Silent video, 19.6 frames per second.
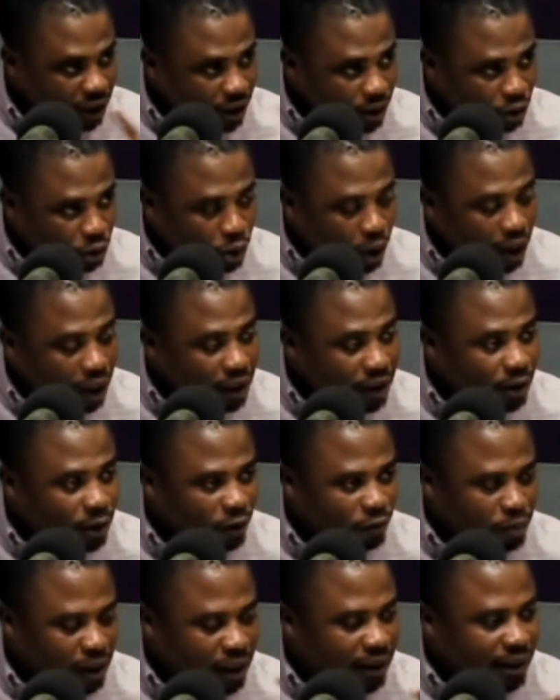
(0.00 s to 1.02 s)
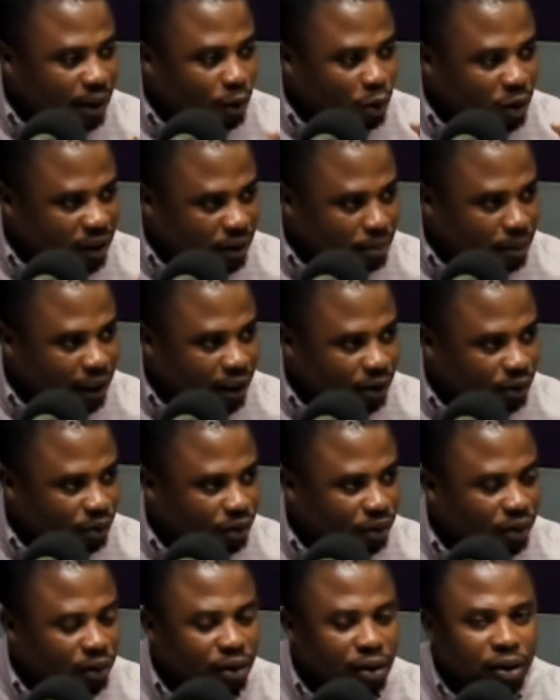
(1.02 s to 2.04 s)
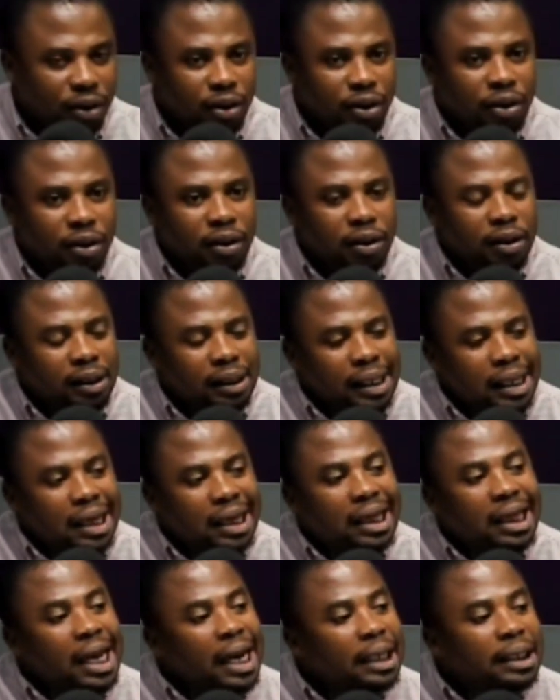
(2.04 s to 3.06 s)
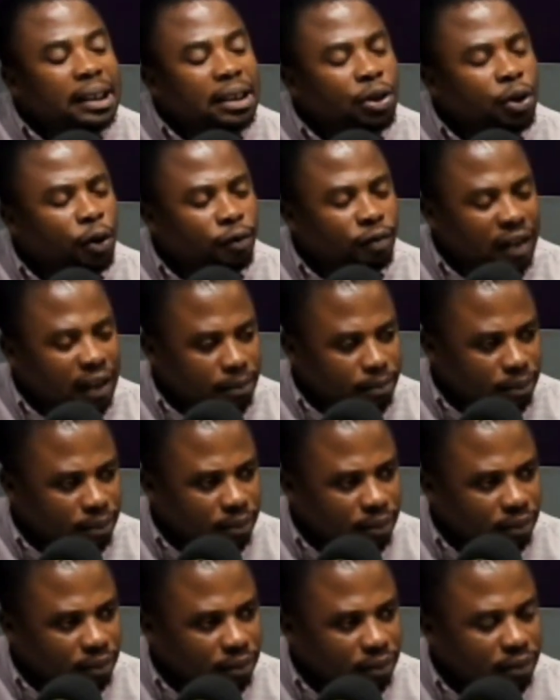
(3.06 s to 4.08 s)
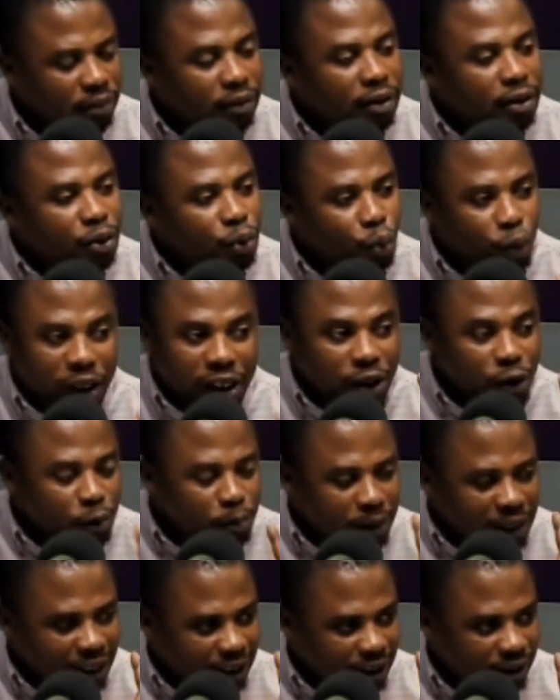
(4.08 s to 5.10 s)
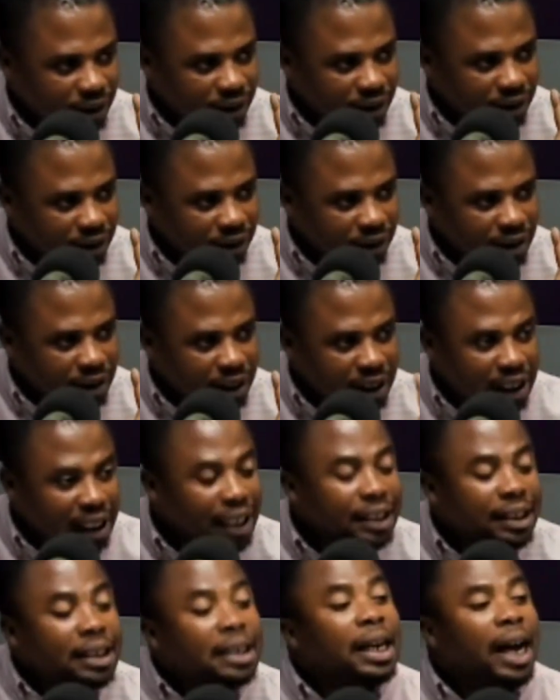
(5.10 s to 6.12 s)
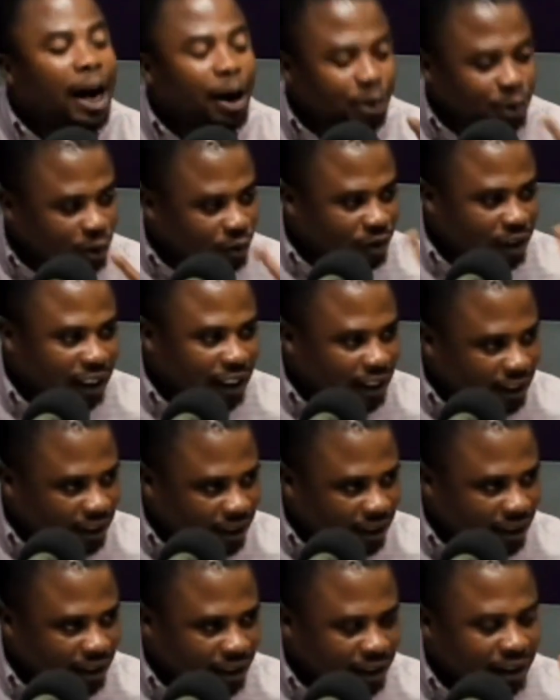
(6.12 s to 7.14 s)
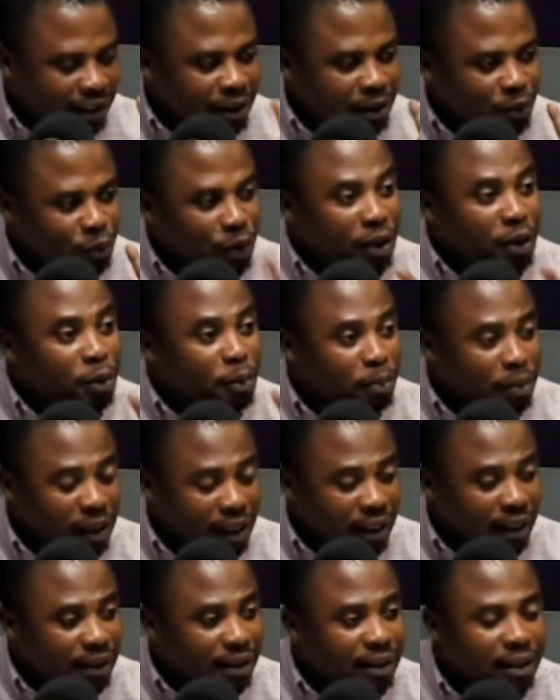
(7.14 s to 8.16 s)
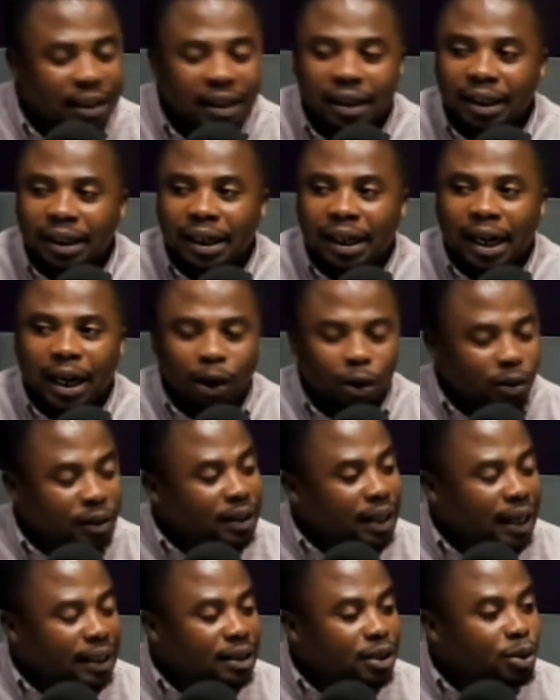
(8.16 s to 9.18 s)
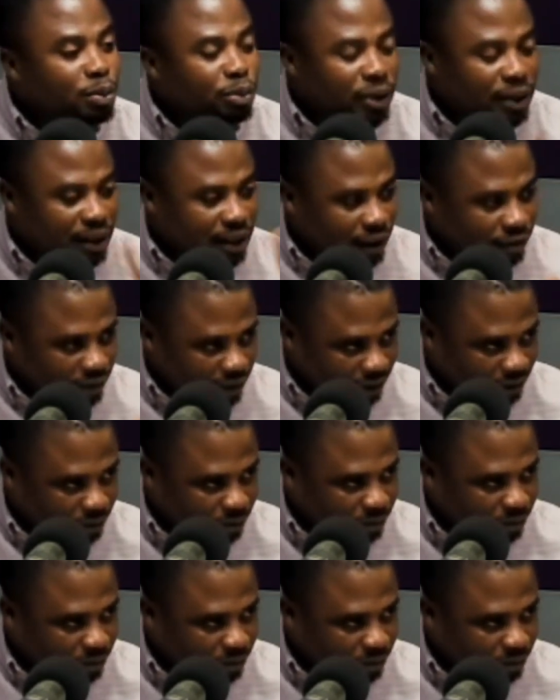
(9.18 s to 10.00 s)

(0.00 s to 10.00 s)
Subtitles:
squad list of players I was a band. 13 of them were new players. 13 out of the 18 were new players, and I was starting with 7